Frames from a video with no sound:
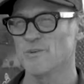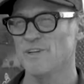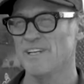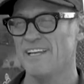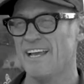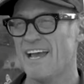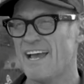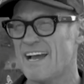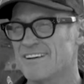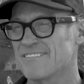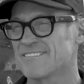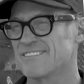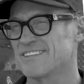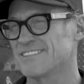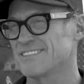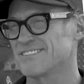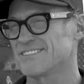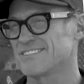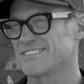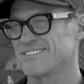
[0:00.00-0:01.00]
we have
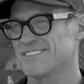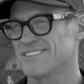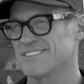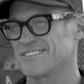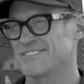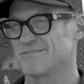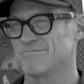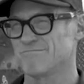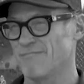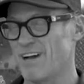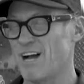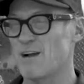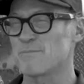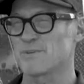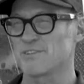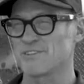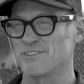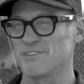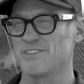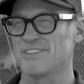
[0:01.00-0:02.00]
this, this
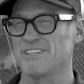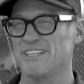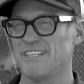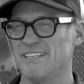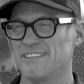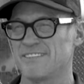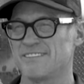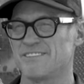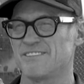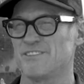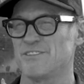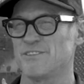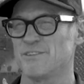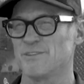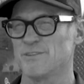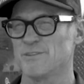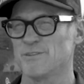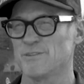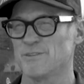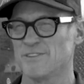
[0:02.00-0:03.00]
opportunity
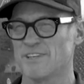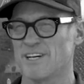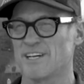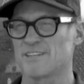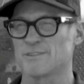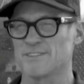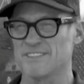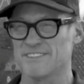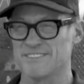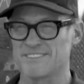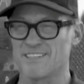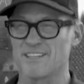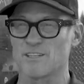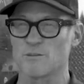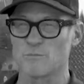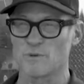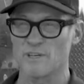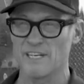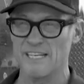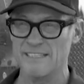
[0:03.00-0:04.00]
to not only
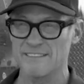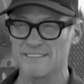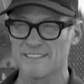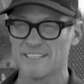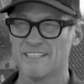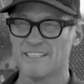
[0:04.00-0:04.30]
celebrate